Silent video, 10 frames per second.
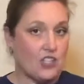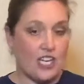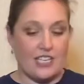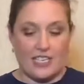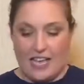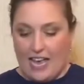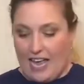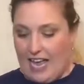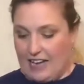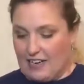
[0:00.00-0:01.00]
it,
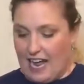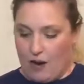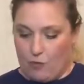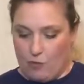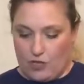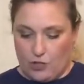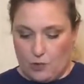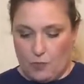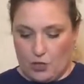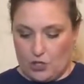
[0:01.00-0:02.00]
and what you'd
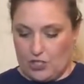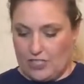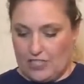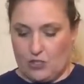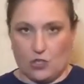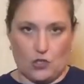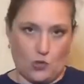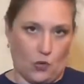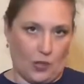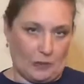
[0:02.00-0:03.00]
purchase at the
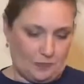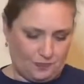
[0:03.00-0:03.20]
store.